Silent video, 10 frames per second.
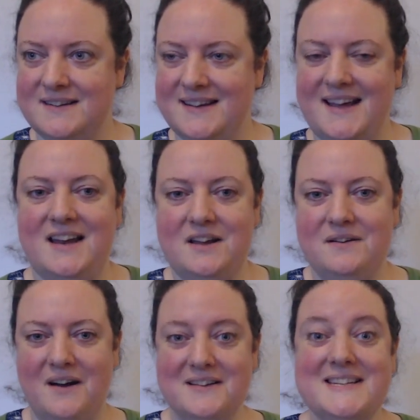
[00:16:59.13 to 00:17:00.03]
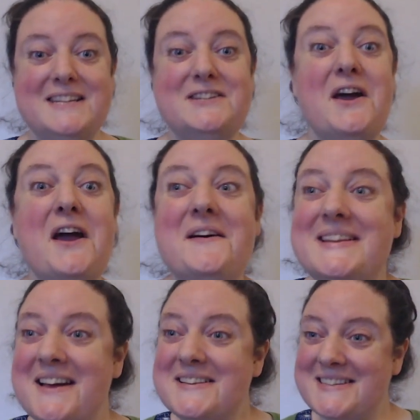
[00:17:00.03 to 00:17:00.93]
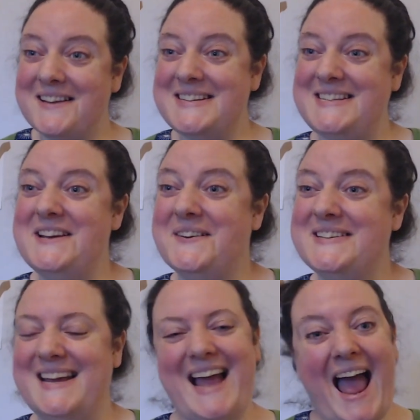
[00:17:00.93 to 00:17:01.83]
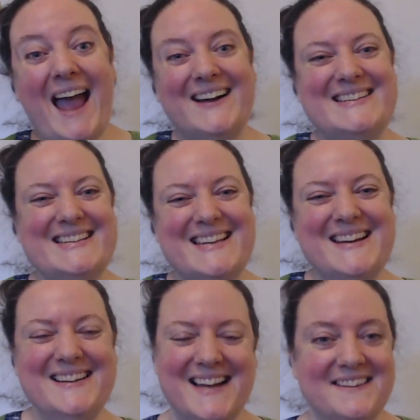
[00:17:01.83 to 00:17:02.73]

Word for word: Hello, Auntie Sue. Is Auntie Sue watching? Hey, Auntie Sue.